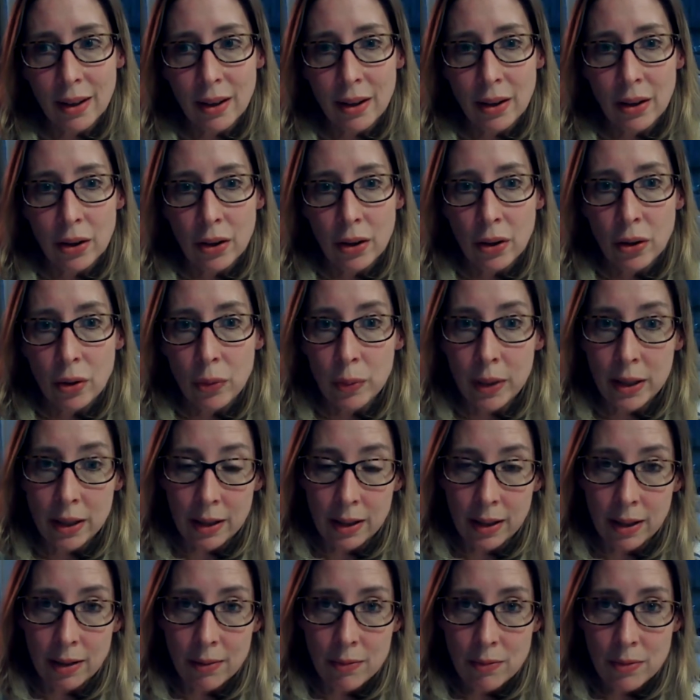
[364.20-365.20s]
We can
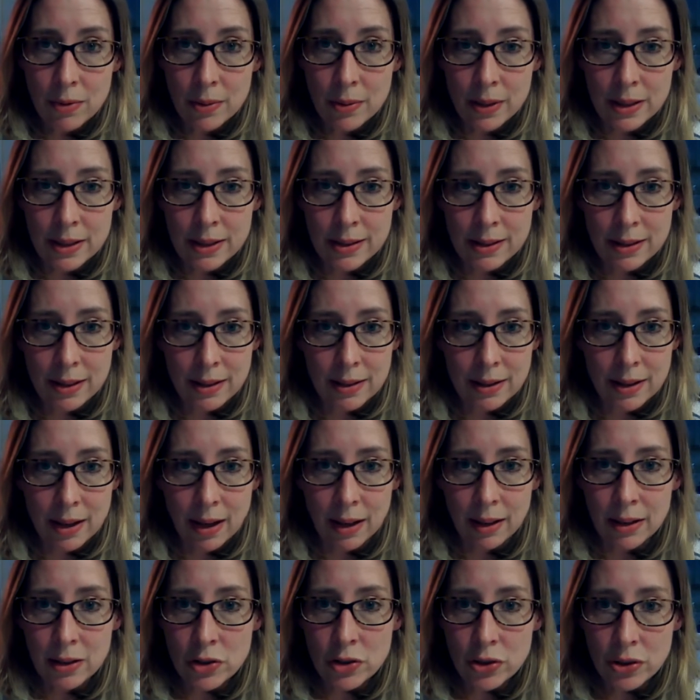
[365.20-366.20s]
influence it, and
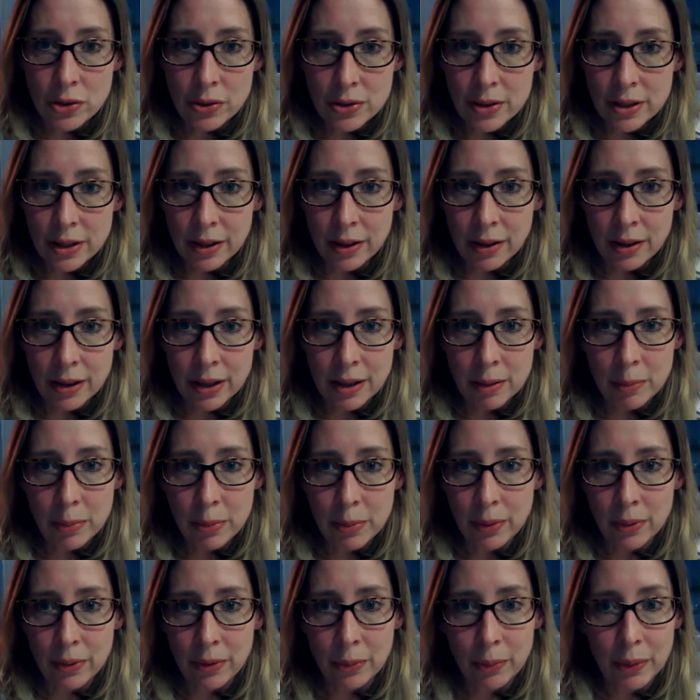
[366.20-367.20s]
in choosing our
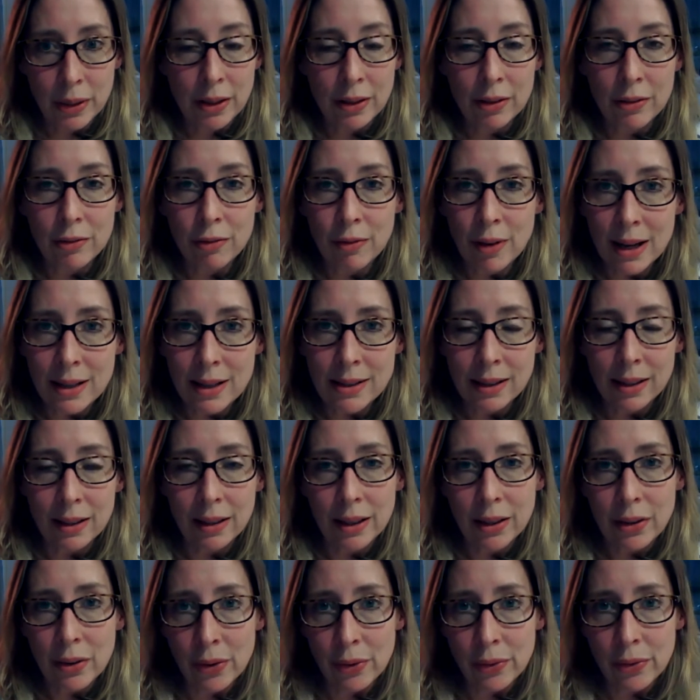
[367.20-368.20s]
input, we can radically
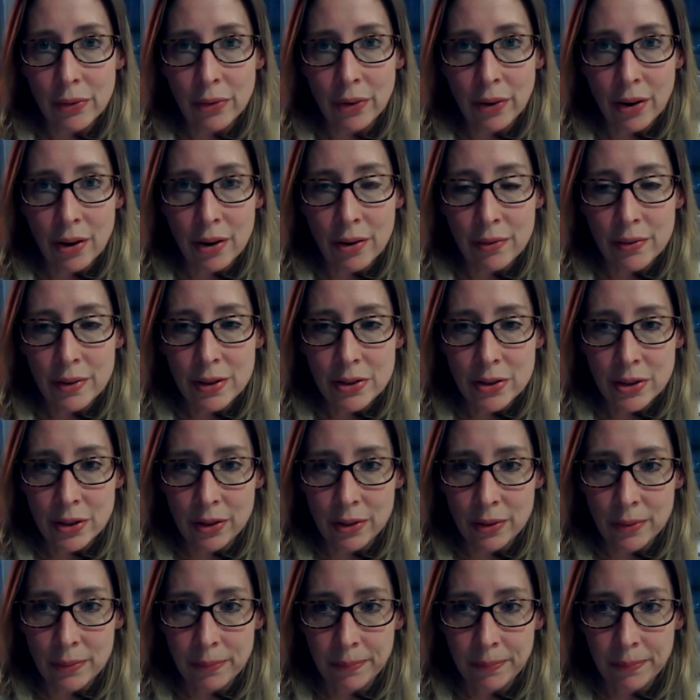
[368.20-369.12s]
alter our vision.